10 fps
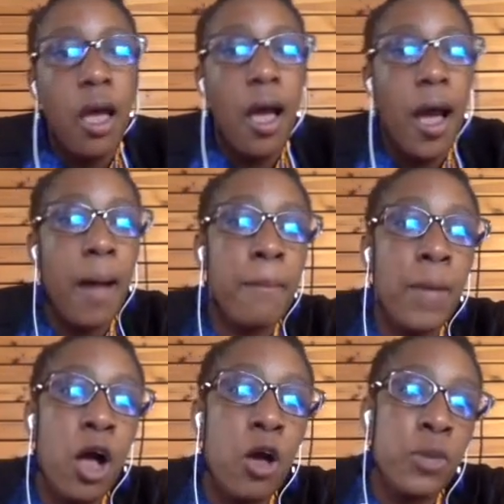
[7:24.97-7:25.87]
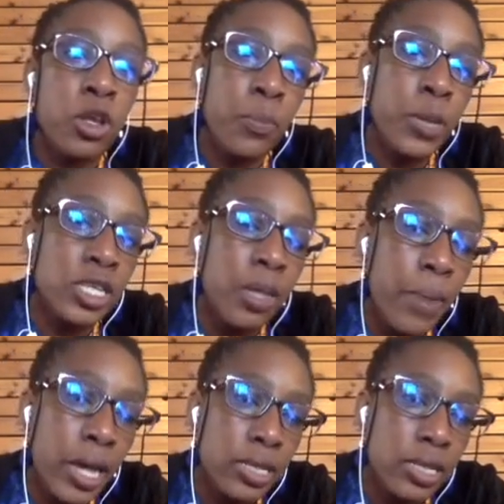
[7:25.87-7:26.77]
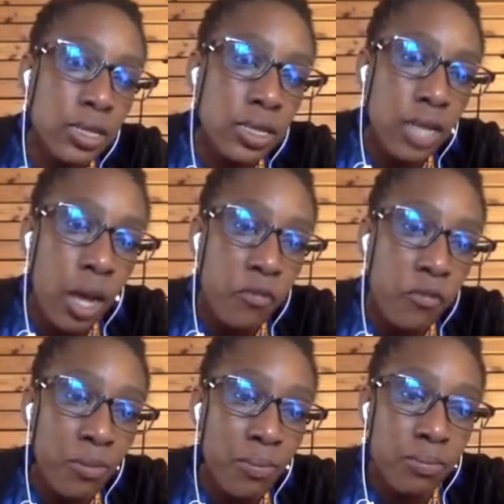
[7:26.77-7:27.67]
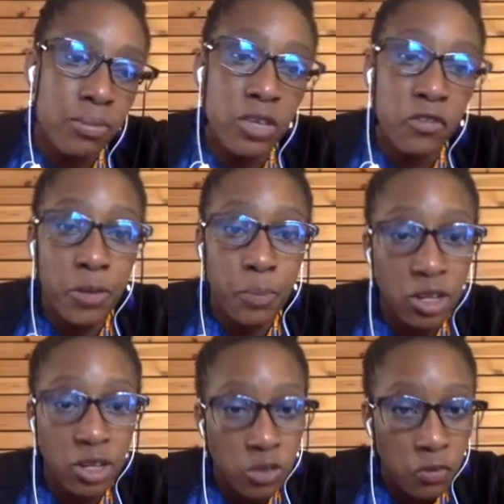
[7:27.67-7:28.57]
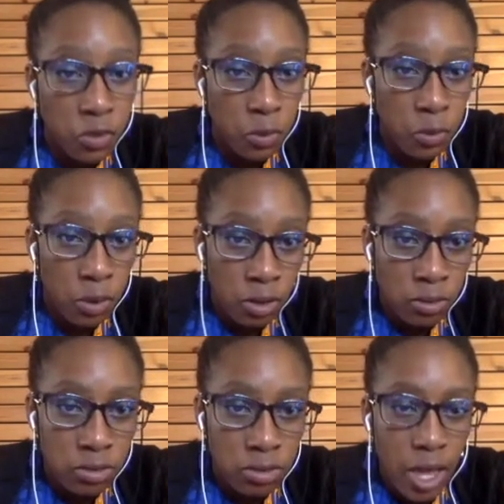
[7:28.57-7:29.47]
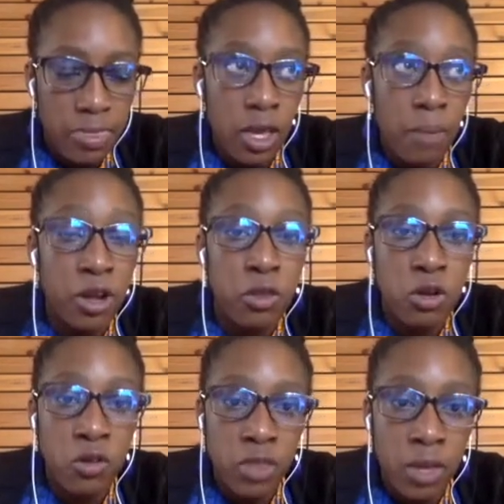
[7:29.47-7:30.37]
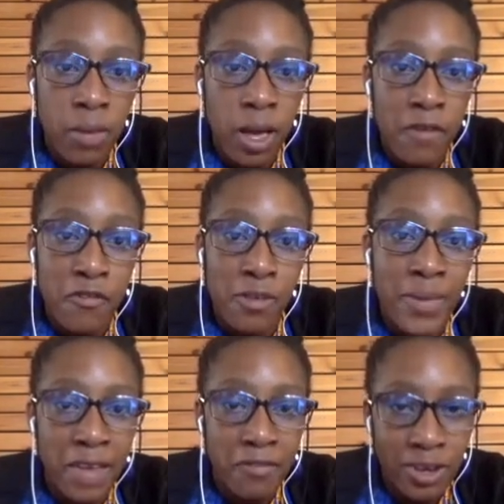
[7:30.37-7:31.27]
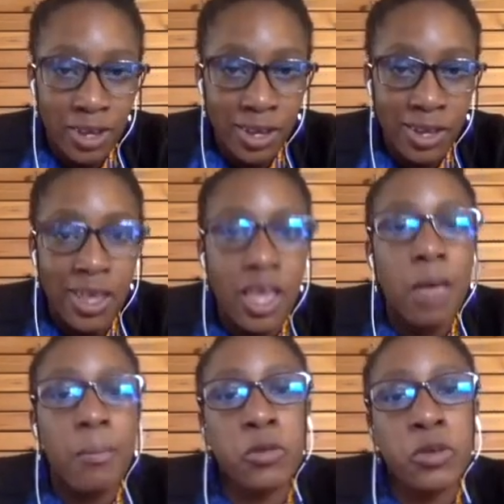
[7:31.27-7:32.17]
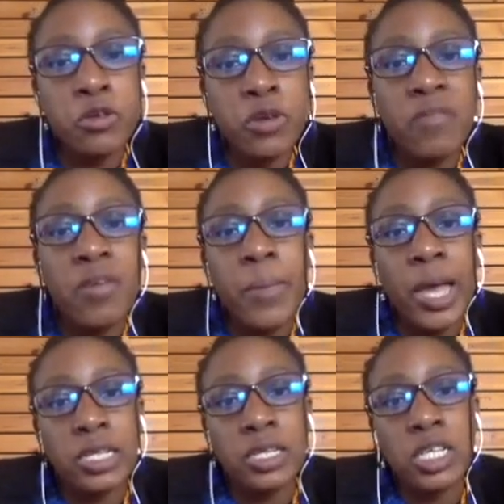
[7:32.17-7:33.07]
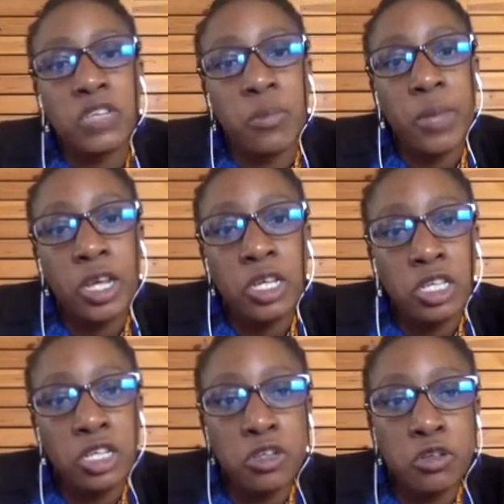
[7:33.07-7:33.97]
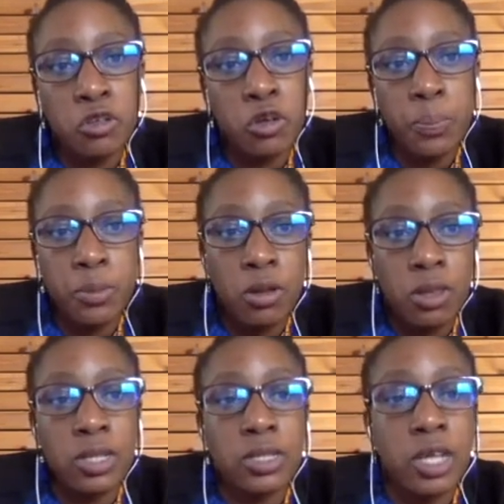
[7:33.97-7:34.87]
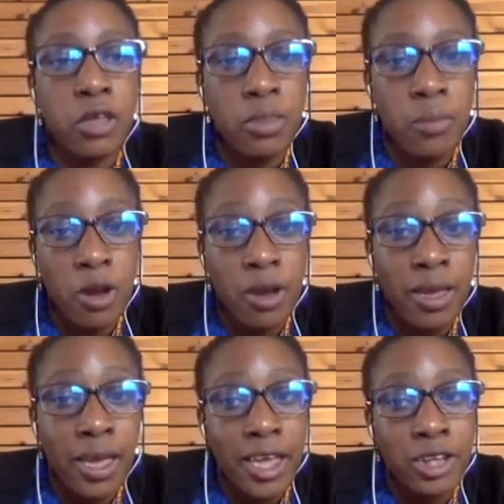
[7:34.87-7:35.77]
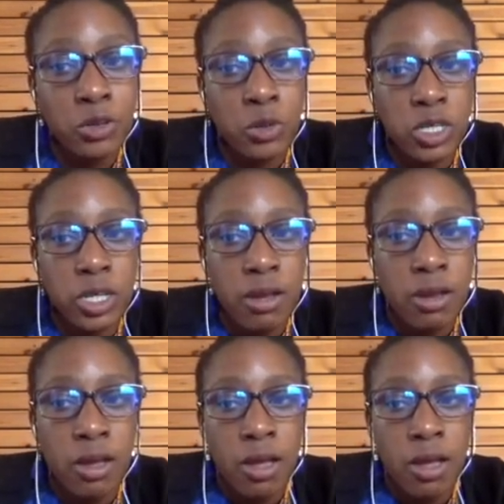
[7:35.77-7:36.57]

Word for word: Our Immunopaedia ambassadors come from different parts of the world. I think about a third of them are from Africa, but we do have ambassadors from Asia, Europe, North and South America, and Oceania.